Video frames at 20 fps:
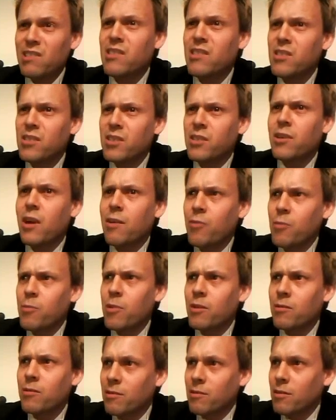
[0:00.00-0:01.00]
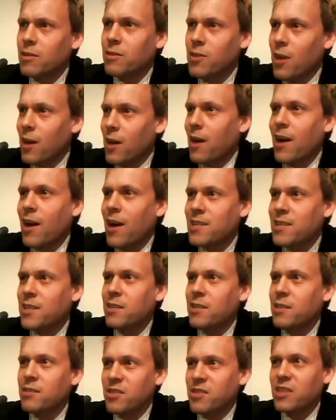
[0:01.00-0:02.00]
is this government
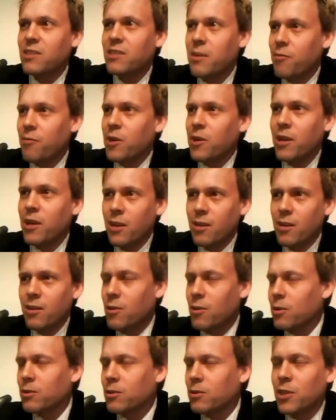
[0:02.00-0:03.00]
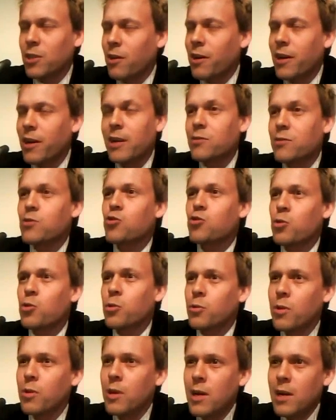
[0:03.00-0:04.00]
ID significant, or is it
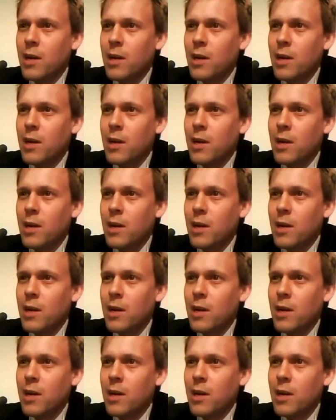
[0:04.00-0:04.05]
true?